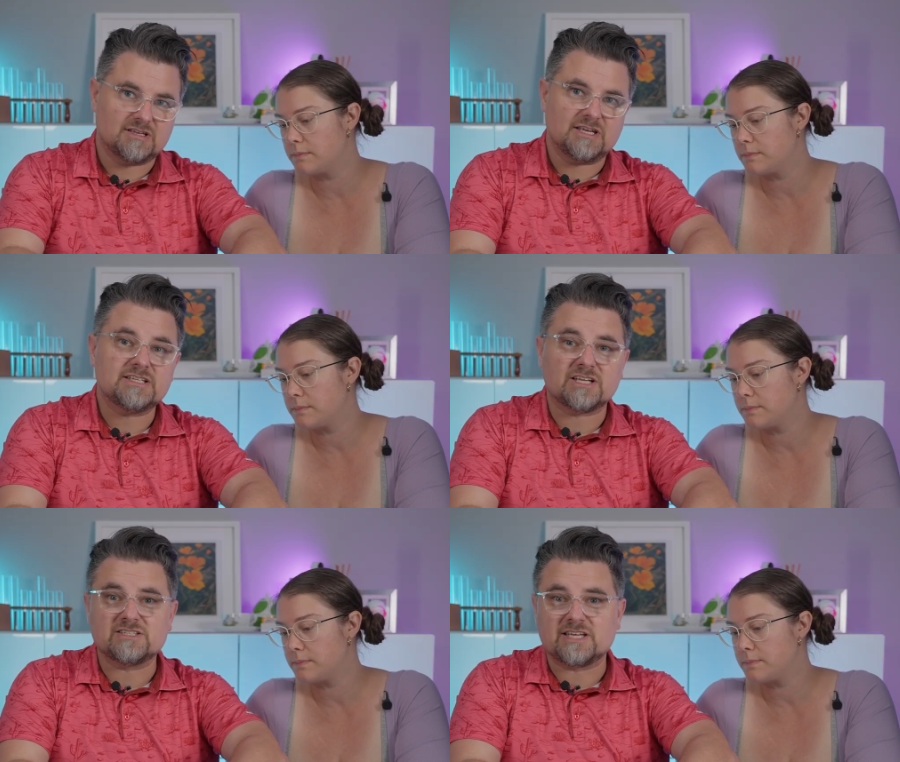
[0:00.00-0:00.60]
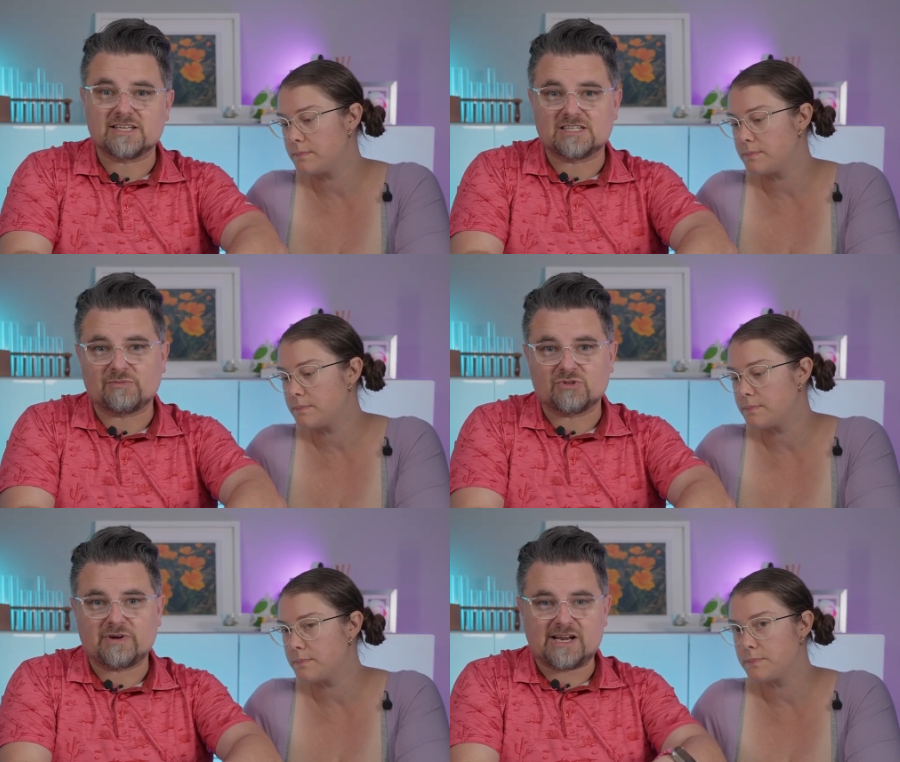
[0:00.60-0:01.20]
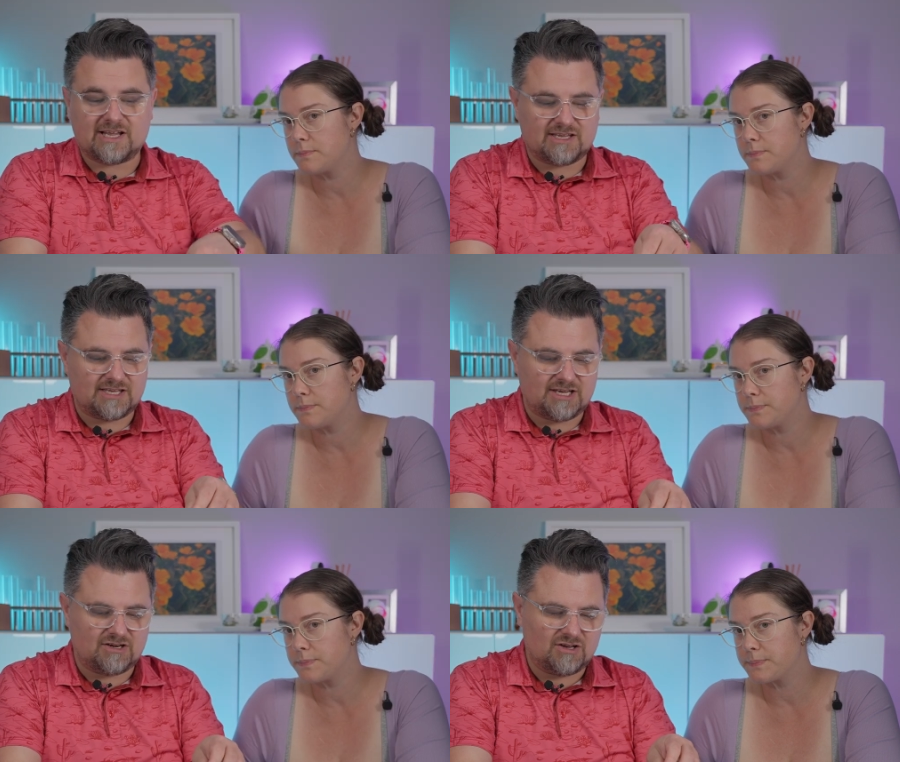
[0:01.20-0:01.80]
Speaker 1: It does take some of the radiant
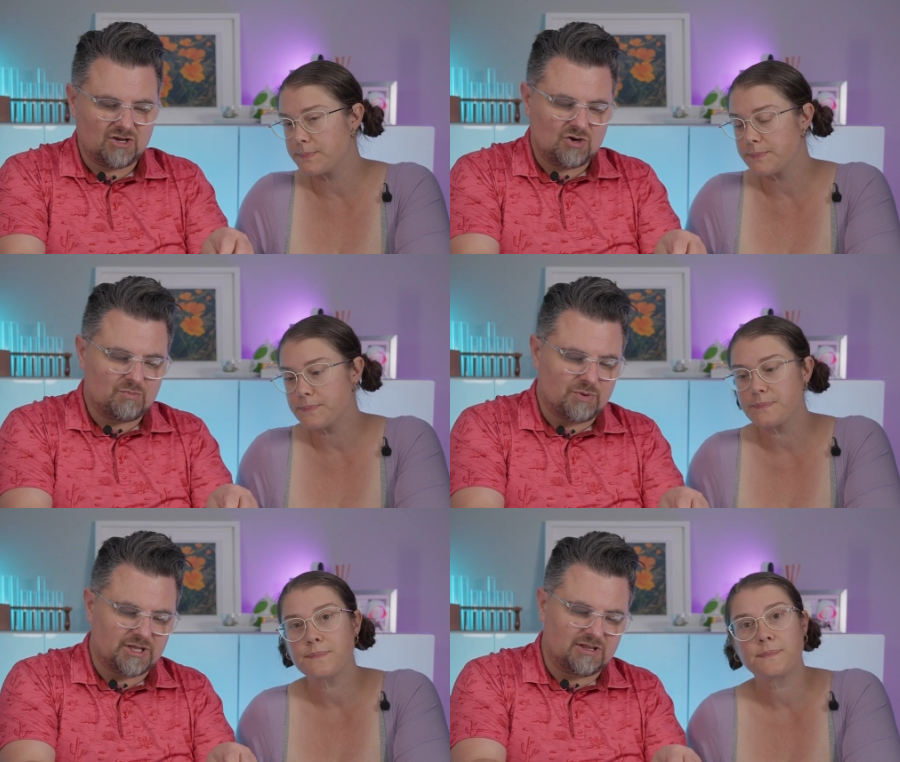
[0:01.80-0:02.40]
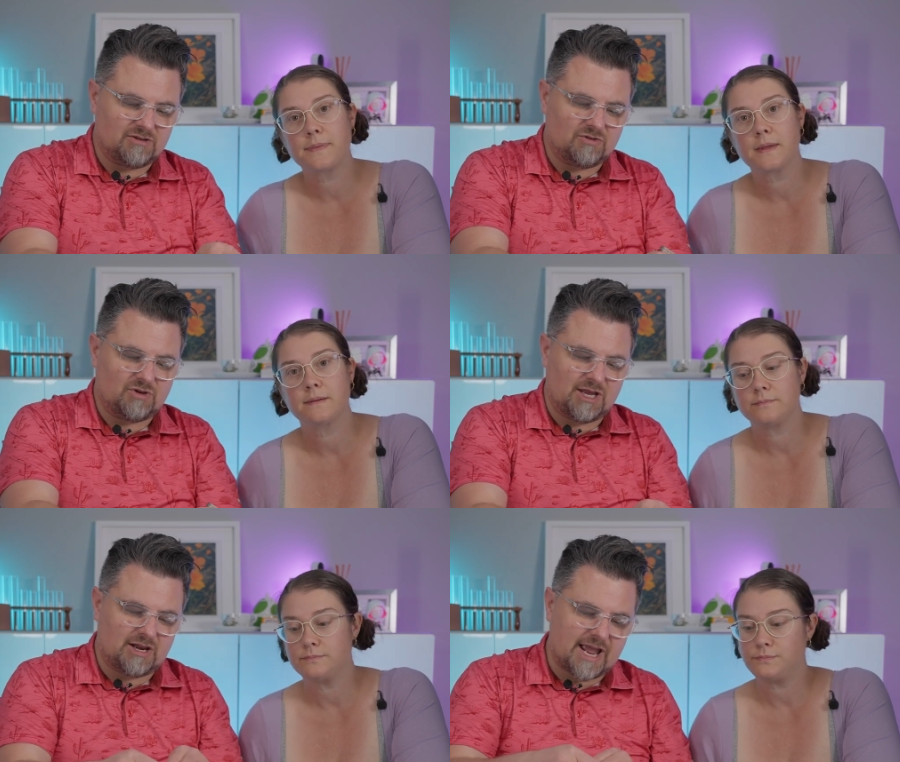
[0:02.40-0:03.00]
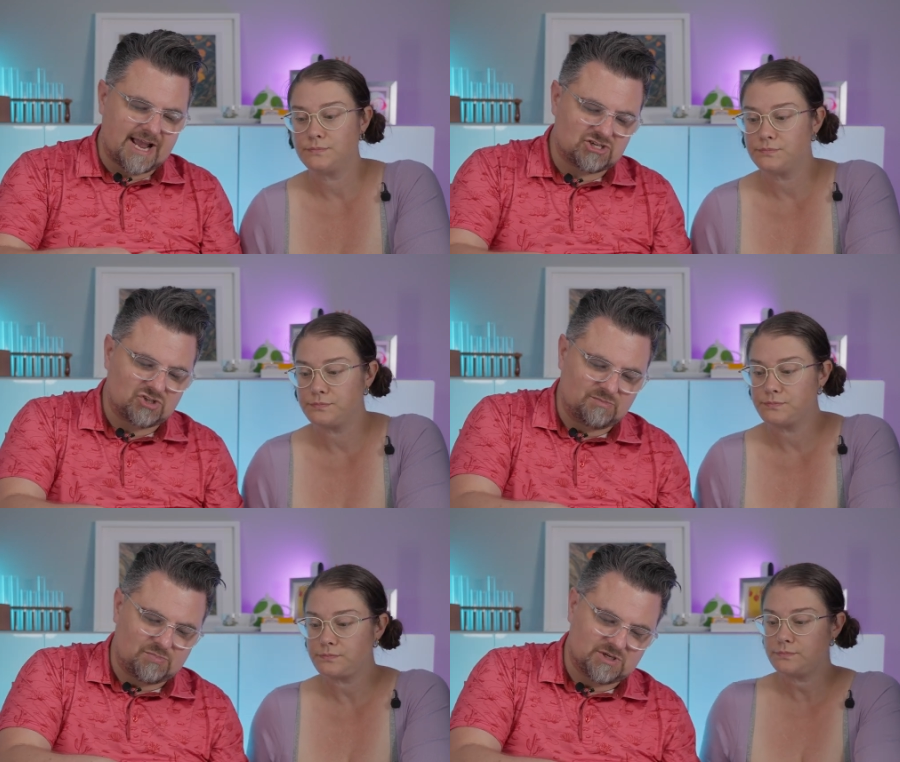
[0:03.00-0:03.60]
heat, but it
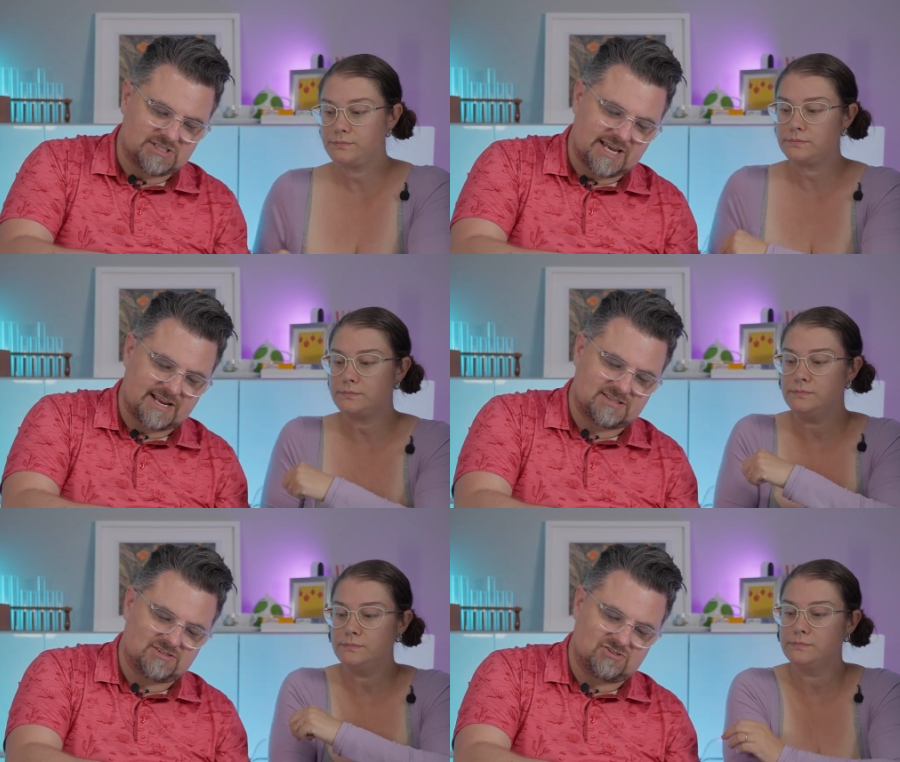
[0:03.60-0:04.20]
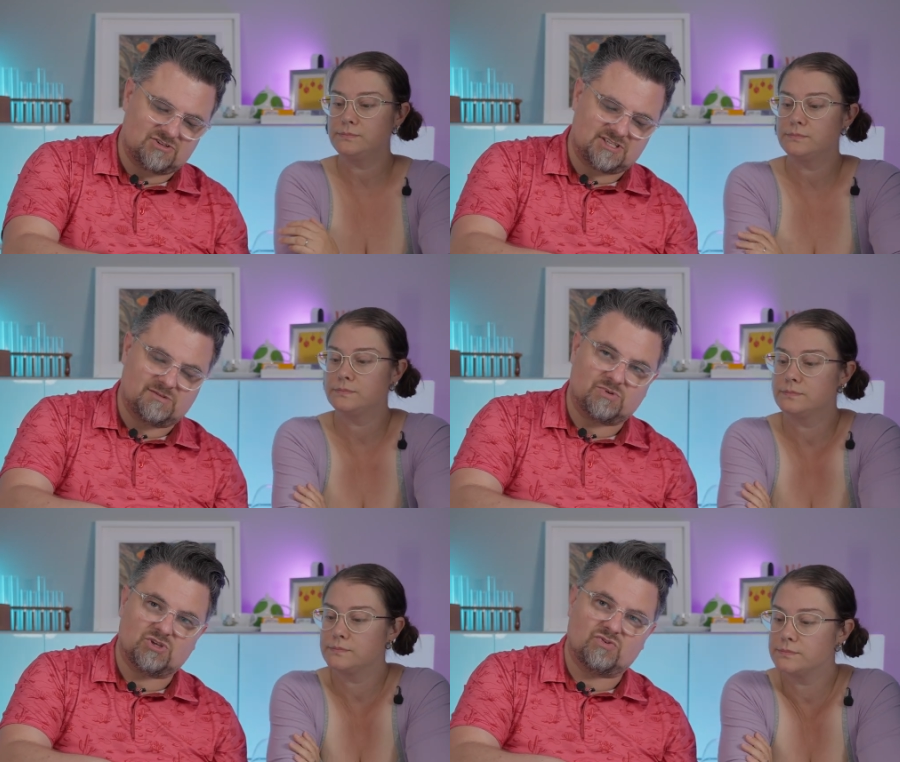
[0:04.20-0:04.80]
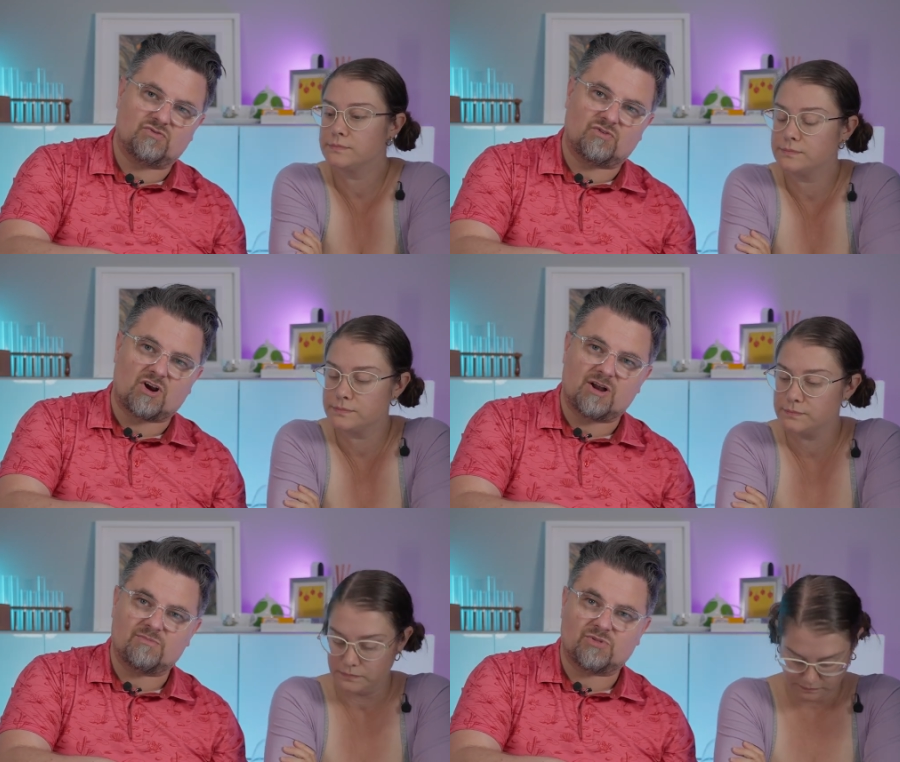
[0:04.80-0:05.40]
actually protects your C P U
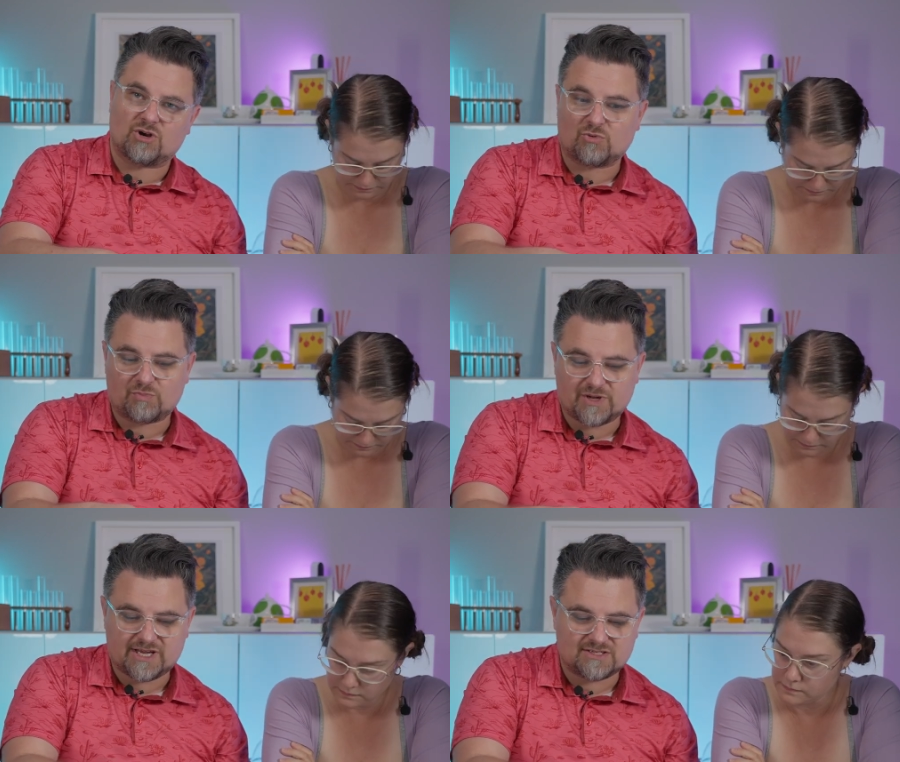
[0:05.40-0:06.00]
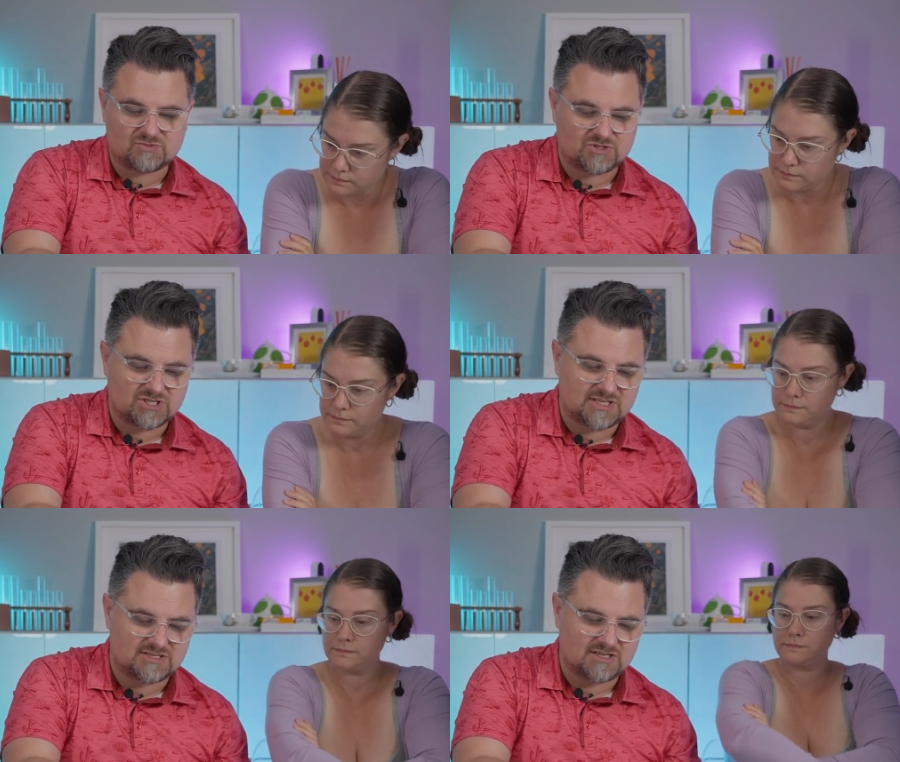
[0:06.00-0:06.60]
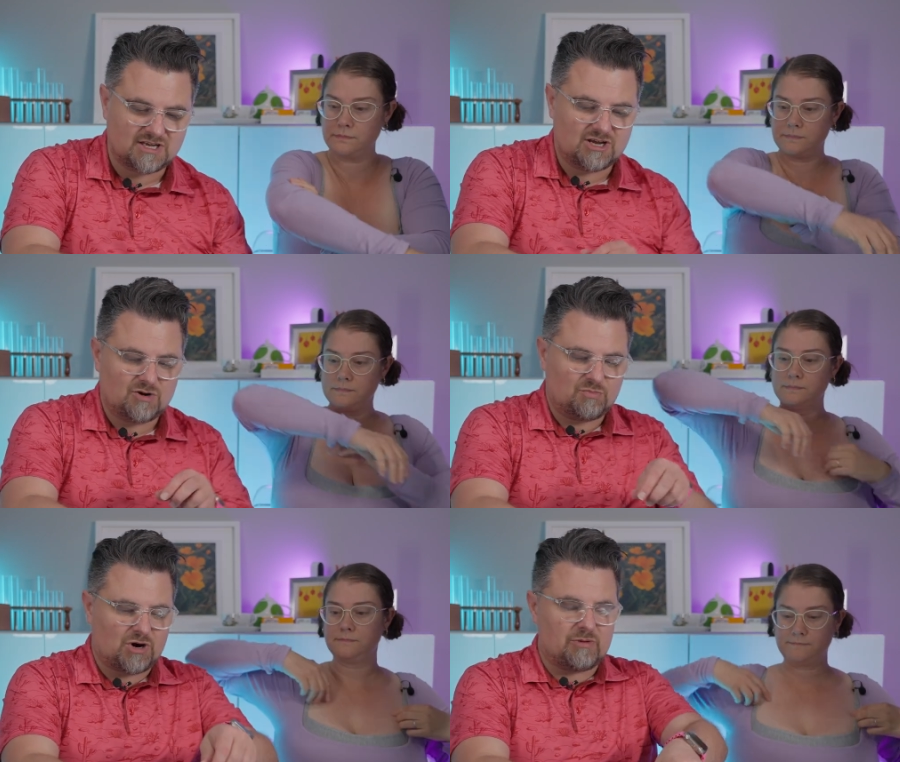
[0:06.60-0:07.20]
from thermal paste, which is
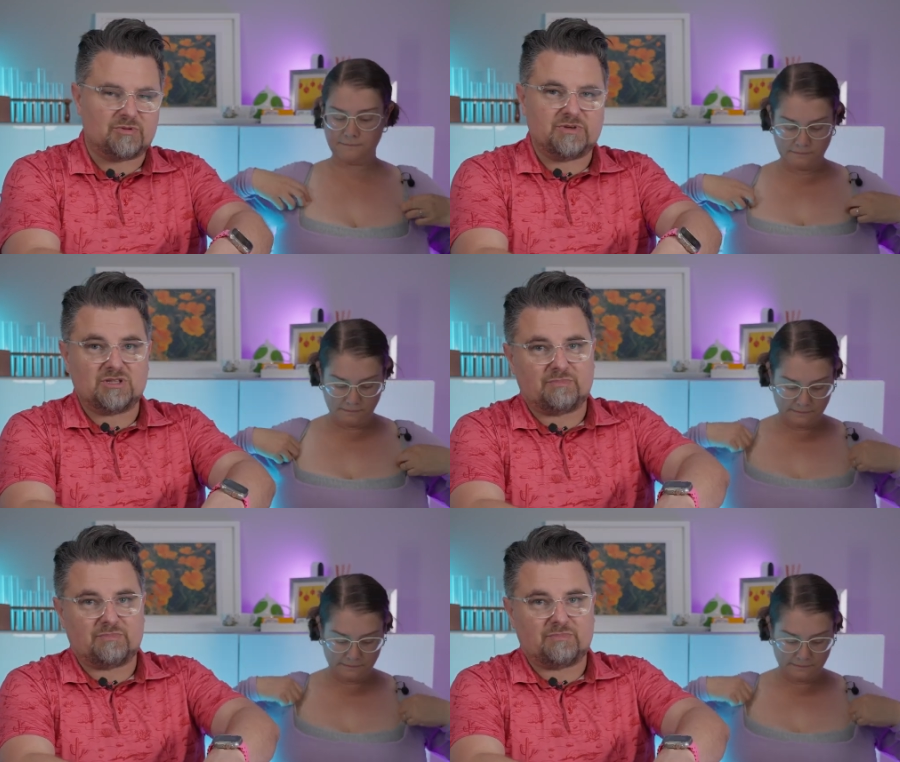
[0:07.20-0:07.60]
probably the